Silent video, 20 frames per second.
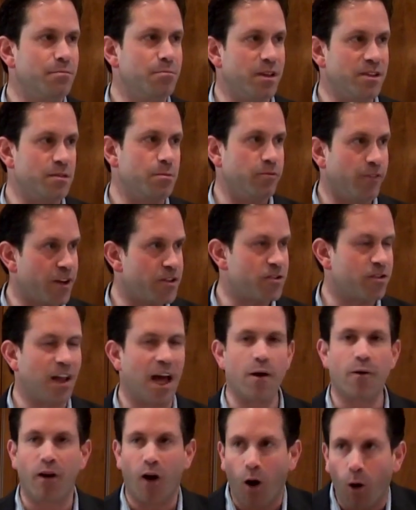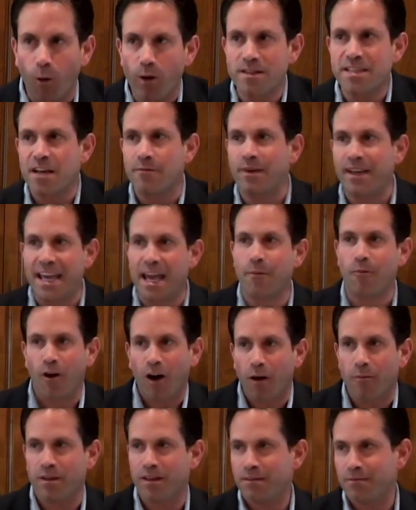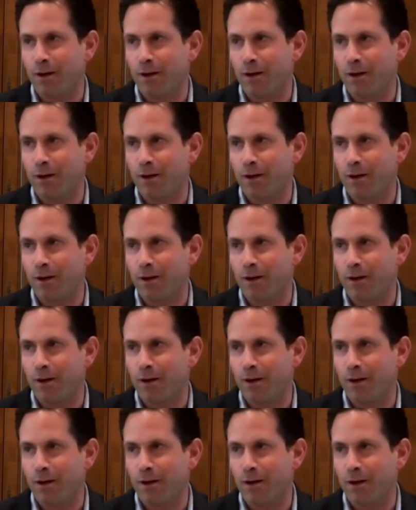as a professional, I would always have my camera on me.